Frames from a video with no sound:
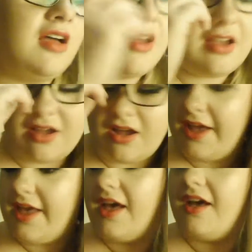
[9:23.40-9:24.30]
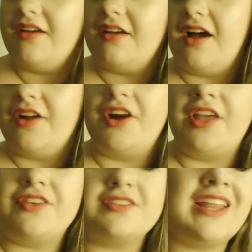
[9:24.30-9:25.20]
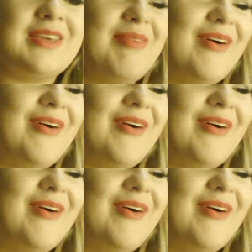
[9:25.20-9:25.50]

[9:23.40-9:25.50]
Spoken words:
I don't need those anymore.